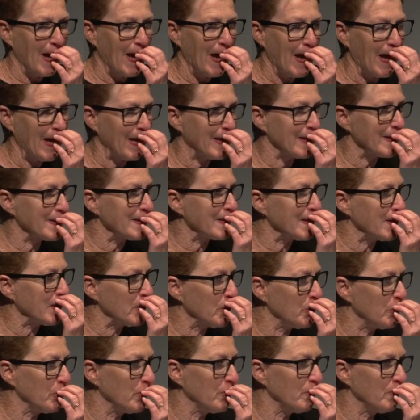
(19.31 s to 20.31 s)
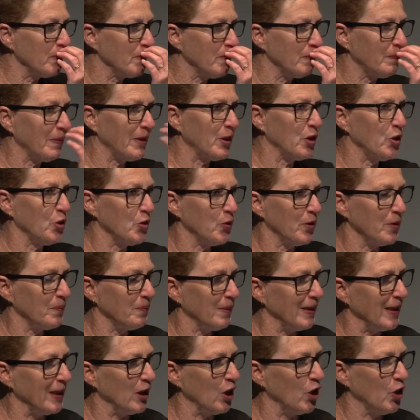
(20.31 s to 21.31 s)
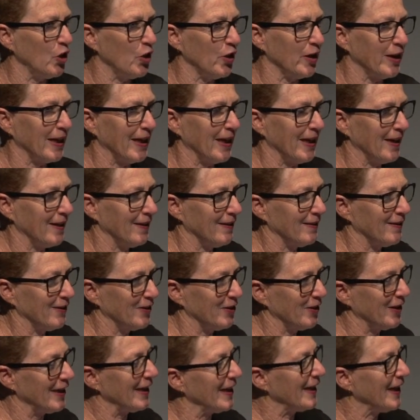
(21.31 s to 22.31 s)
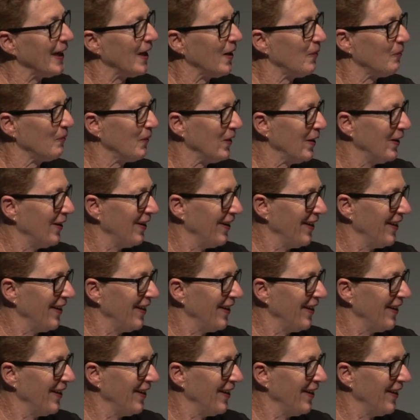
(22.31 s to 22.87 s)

and uh, who, but who had been lurking in the, um,